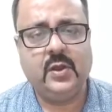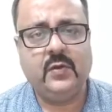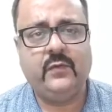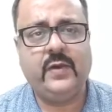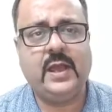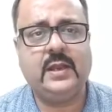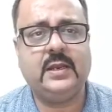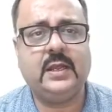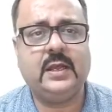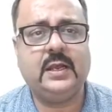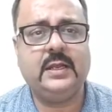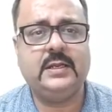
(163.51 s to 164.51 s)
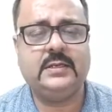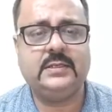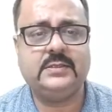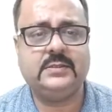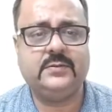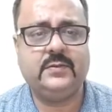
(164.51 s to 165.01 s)
where it
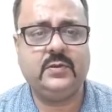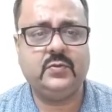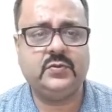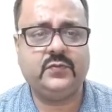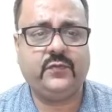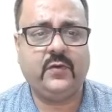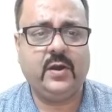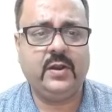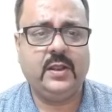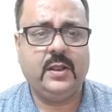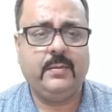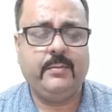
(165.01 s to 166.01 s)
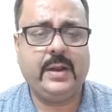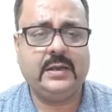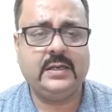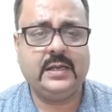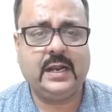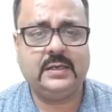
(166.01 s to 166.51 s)
is used for
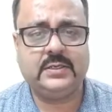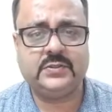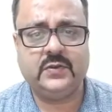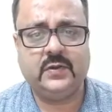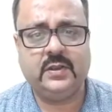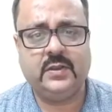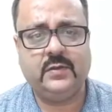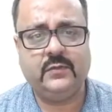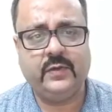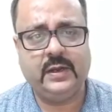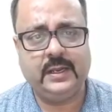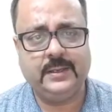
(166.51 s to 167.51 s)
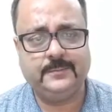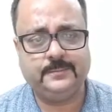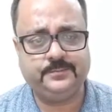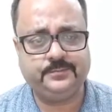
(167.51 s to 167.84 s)
metal ultrasonic welding.